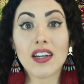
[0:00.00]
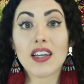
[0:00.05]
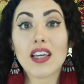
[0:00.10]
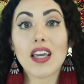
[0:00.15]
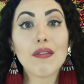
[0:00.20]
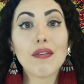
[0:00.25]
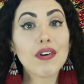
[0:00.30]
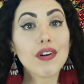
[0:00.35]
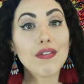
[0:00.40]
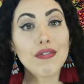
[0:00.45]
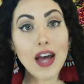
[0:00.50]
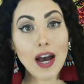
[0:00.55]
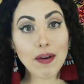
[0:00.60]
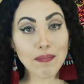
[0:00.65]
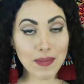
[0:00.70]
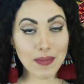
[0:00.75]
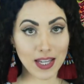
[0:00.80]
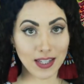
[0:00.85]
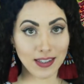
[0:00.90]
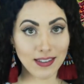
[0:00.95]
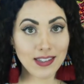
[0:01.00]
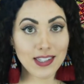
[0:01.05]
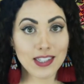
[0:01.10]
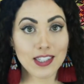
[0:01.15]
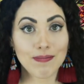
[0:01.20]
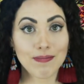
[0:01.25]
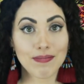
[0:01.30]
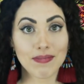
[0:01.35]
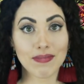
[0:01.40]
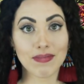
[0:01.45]
even if that
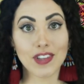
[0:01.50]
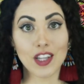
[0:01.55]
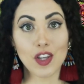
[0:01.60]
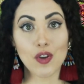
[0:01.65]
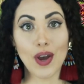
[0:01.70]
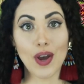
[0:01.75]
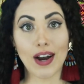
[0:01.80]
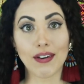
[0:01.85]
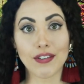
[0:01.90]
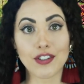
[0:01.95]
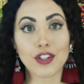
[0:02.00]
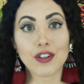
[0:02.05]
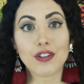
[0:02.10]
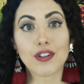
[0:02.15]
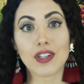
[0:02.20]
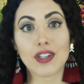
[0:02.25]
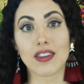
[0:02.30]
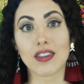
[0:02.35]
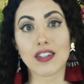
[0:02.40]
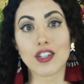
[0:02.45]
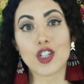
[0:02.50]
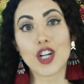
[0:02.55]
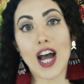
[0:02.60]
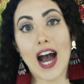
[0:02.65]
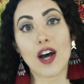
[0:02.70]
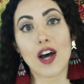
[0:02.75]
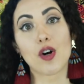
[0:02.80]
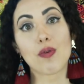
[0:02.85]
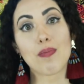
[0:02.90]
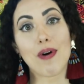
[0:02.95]
means that you have to look at the
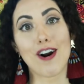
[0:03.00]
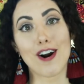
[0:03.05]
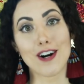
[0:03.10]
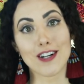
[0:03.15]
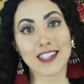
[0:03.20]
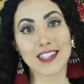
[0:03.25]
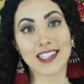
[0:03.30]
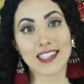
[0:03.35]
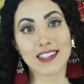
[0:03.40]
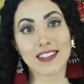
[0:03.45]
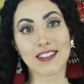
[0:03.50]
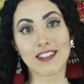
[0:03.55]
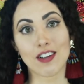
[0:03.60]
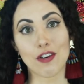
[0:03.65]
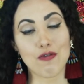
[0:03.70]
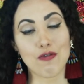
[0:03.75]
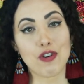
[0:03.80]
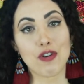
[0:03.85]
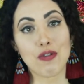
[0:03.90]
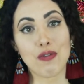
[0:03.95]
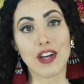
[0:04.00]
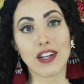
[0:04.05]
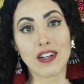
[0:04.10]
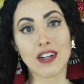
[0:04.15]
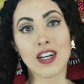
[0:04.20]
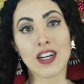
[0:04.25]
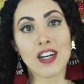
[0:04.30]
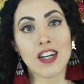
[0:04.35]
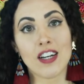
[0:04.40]
shadow parts of you that